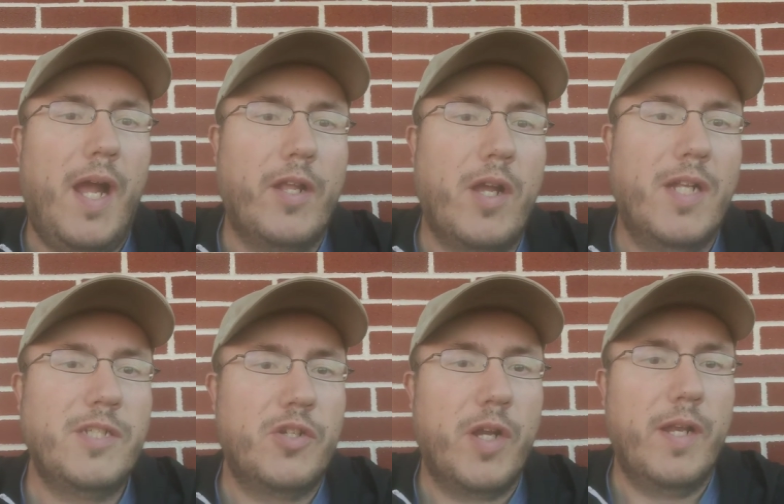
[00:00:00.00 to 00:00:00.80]
I
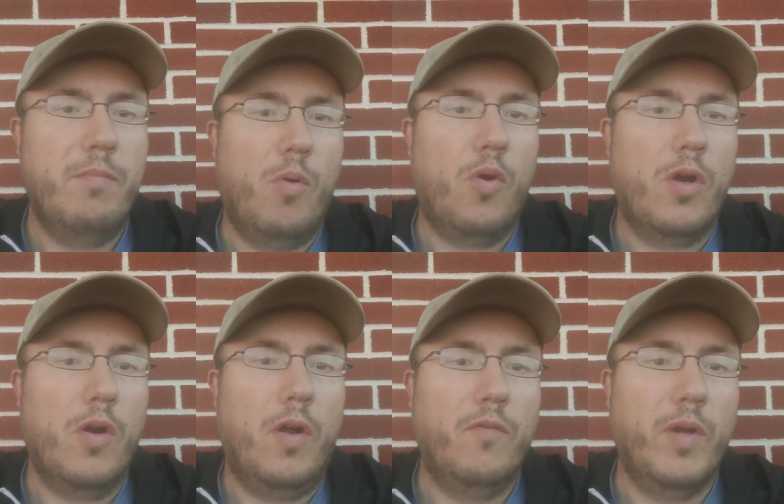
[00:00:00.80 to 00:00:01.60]
concentrated more
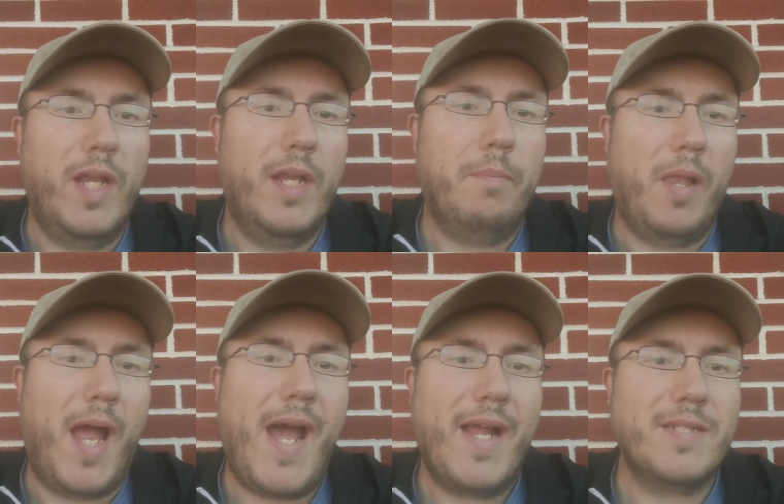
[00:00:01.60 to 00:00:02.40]
on reading the
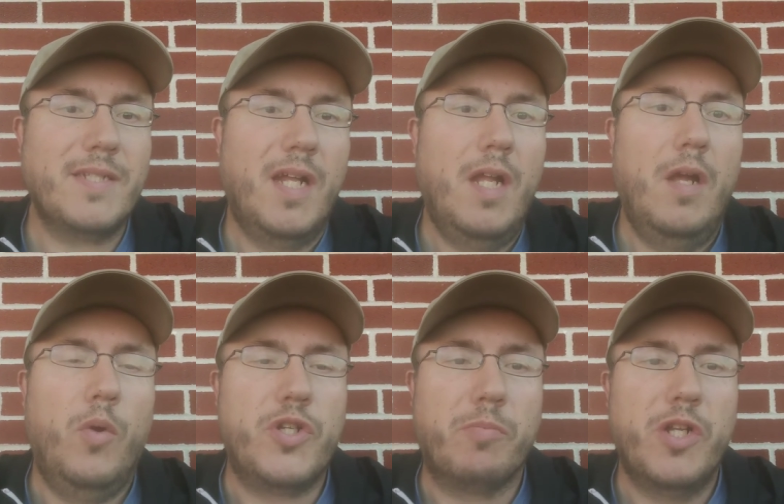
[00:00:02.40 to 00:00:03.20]
plaques,
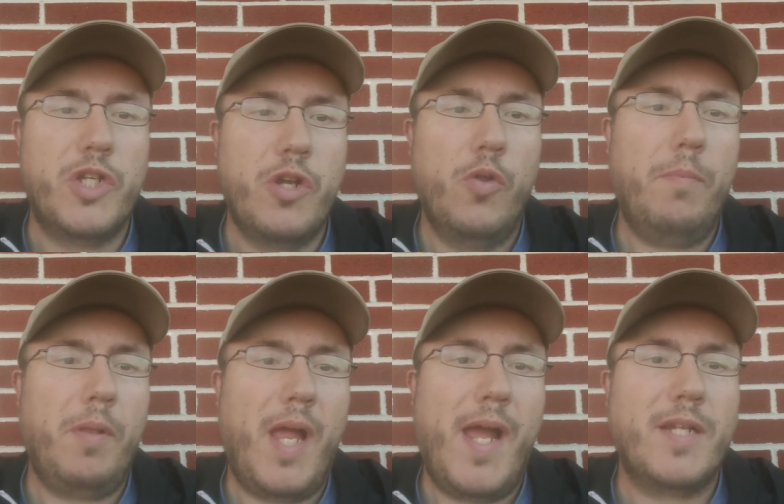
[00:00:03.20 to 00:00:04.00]
which I'm going to show the
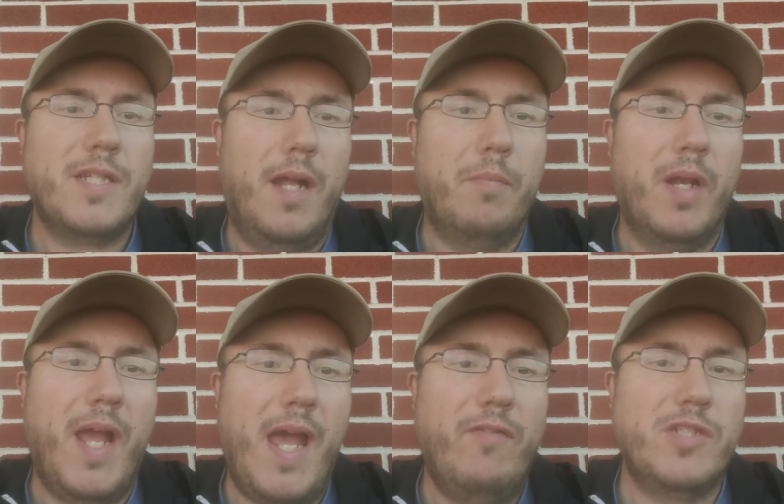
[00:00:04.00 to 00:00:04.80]
plaques. I'm going to
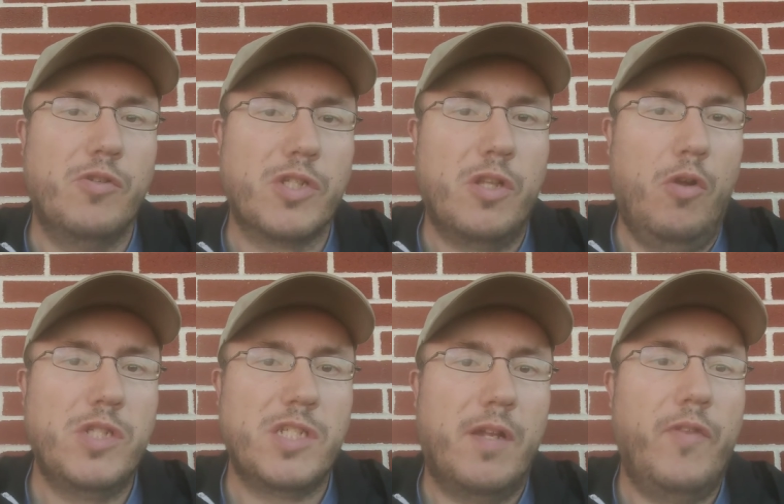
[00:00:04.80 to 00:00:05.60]
have it so it's
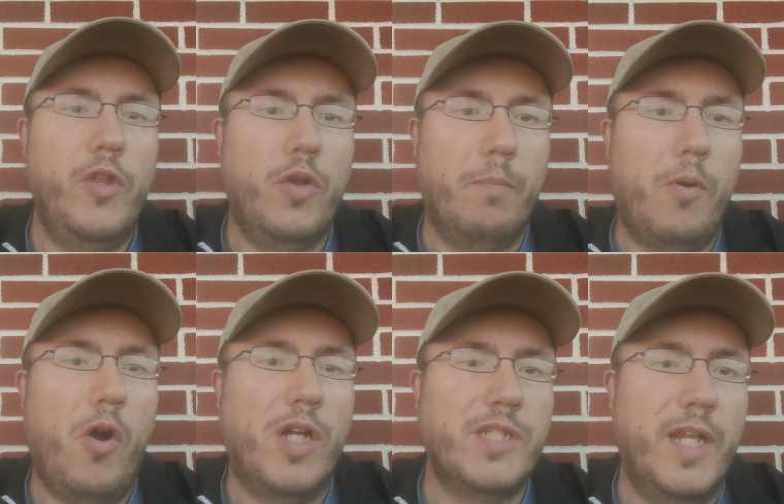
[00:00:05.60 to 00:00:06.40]
close enough that you can
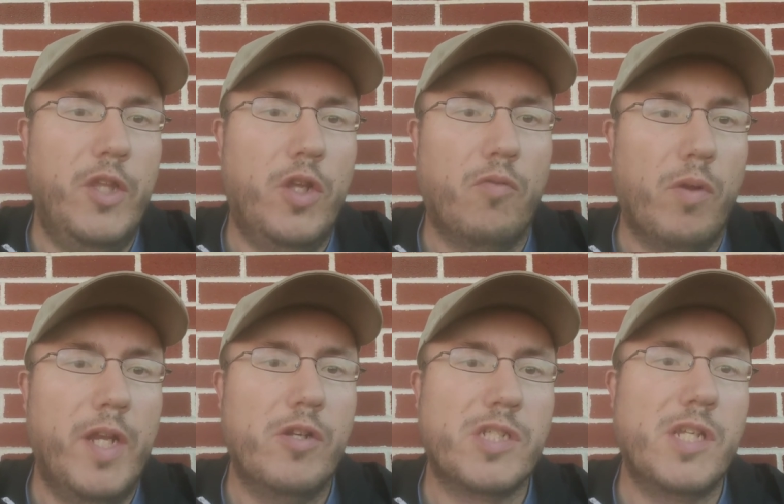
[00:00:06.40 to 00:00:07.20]
pause it and you can read
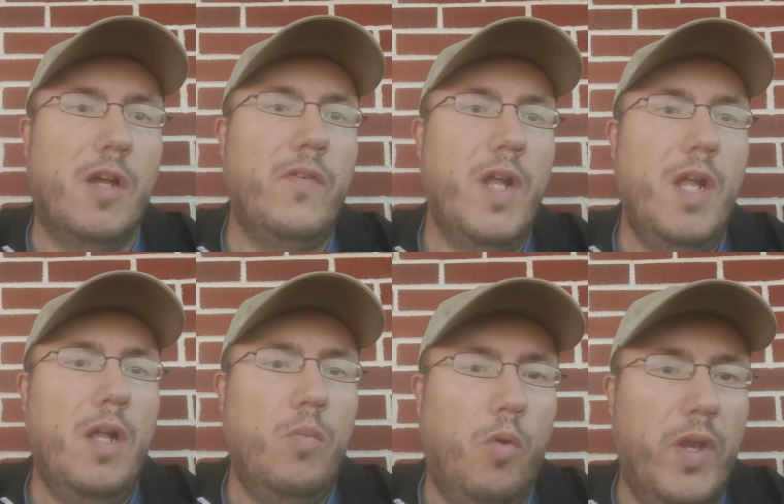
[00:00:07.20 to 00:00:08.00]
it yourself.
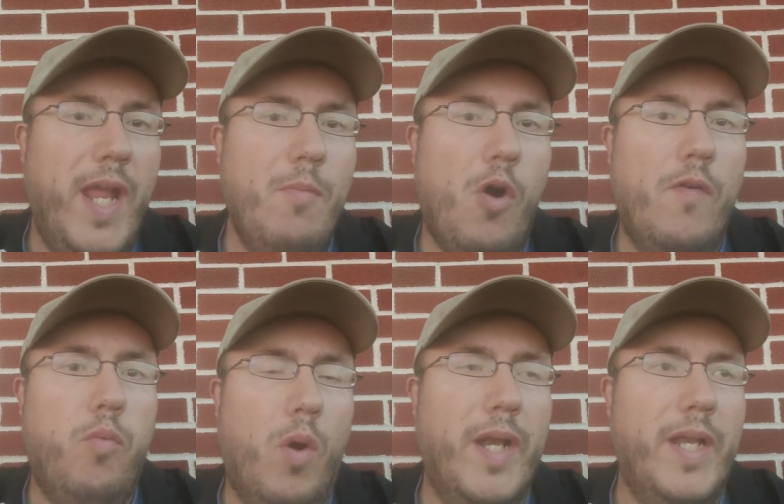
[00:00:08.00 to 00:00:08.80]
We'll name
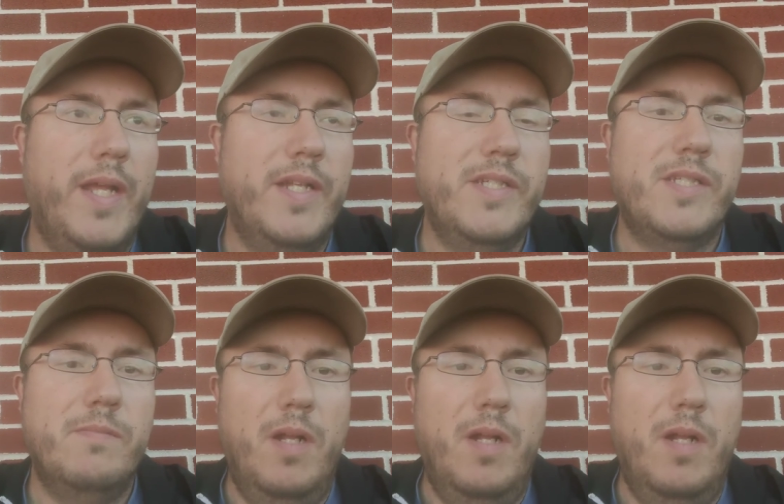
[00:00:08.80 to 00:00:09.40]
off what it is,